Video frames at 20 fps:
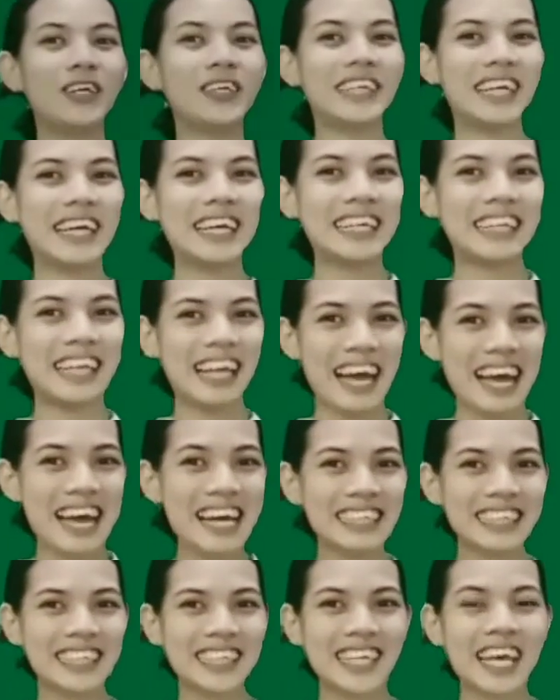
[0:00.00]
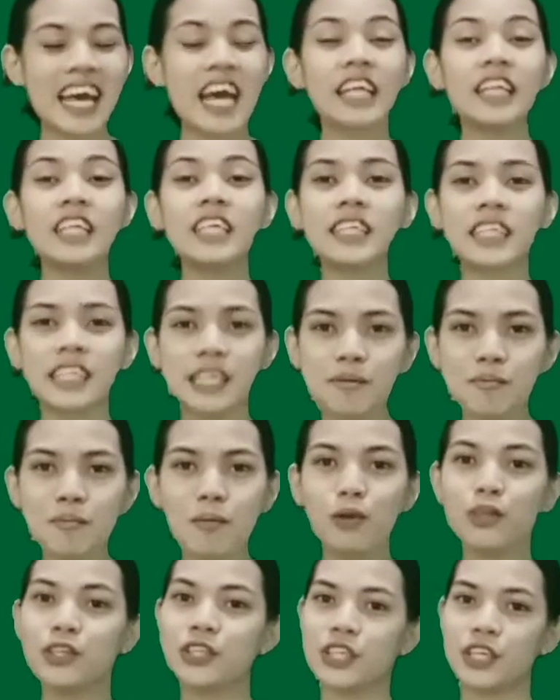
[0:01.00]
Okay class, the
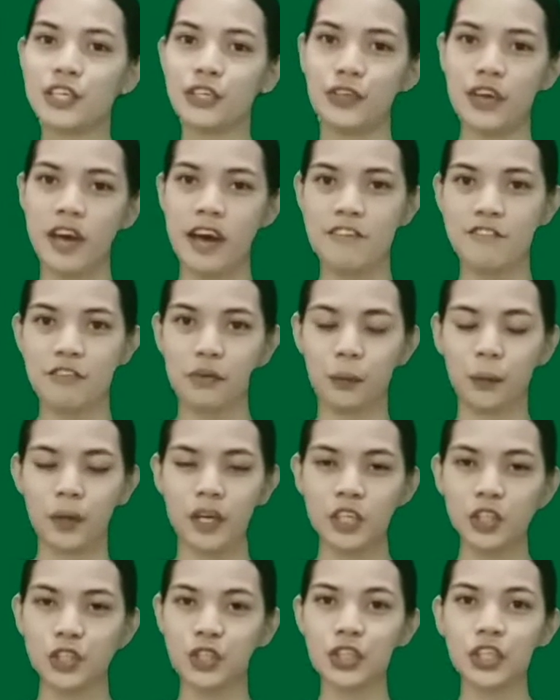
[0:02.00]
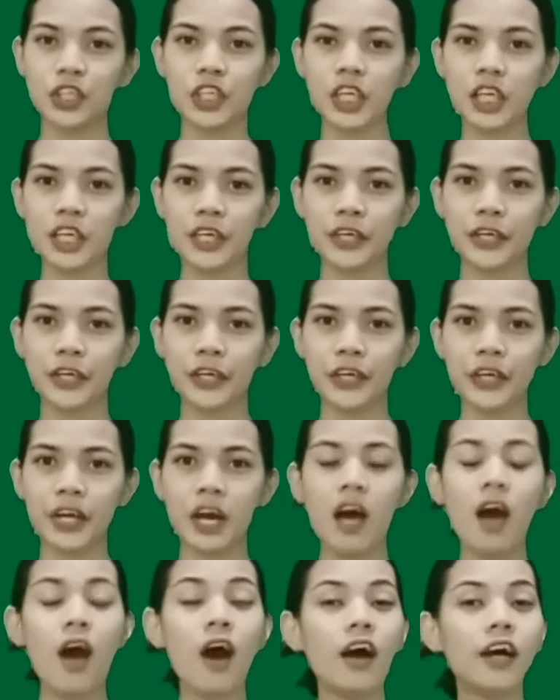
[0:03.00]
symbols that you have arranged
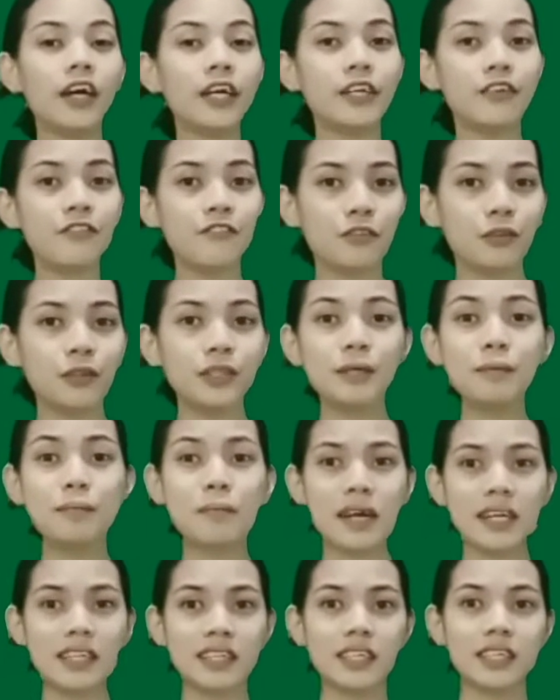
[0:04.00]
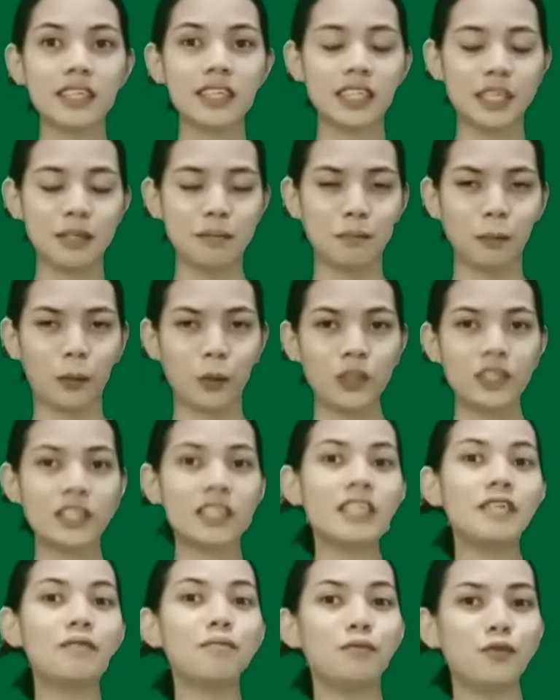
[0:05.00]
earlier are the fundamental
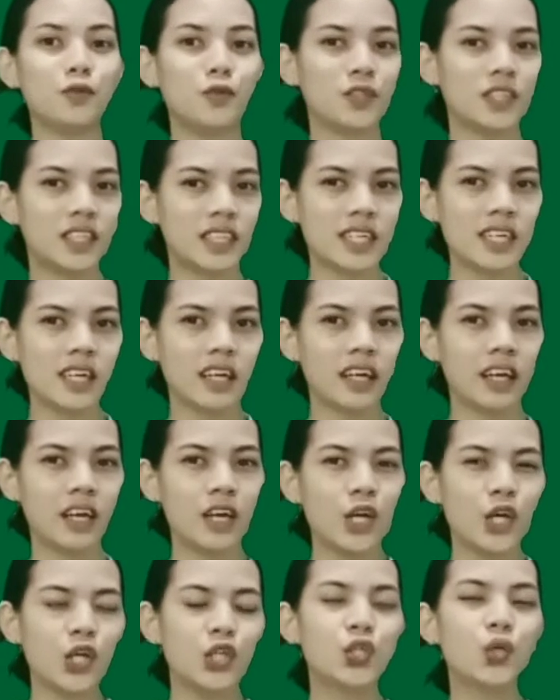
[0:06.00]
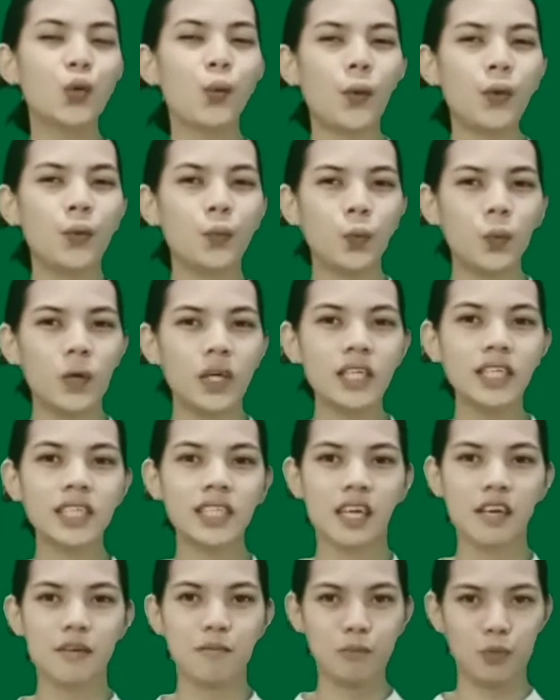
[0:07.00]
symbols in music. So when we
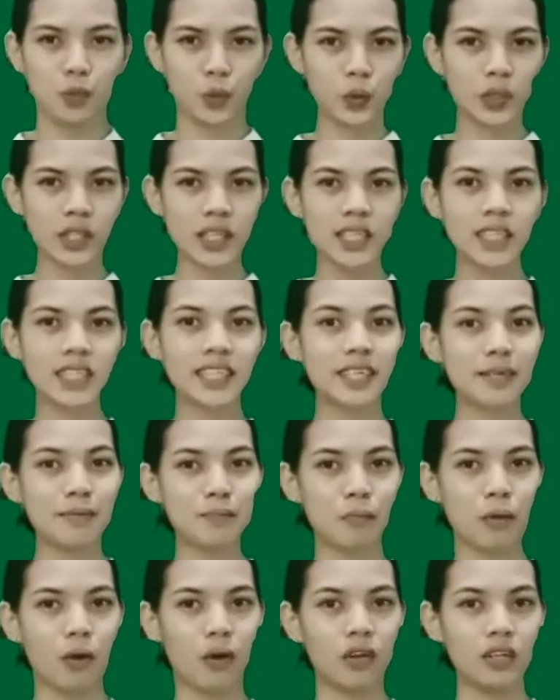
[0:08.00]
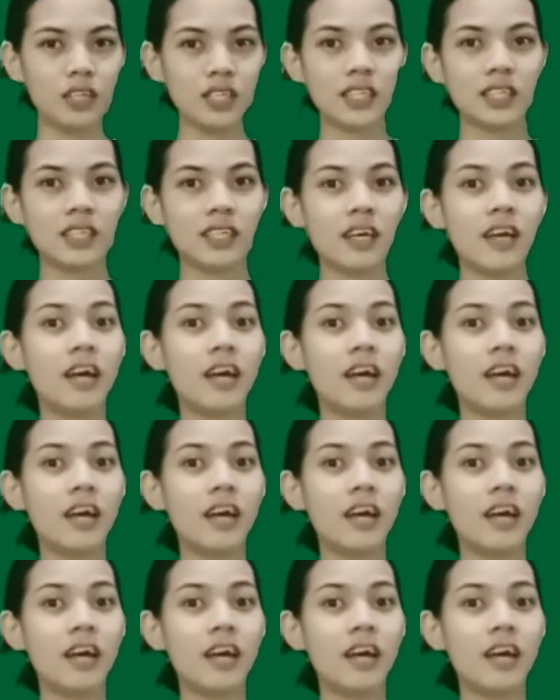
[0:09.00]
say music symbols,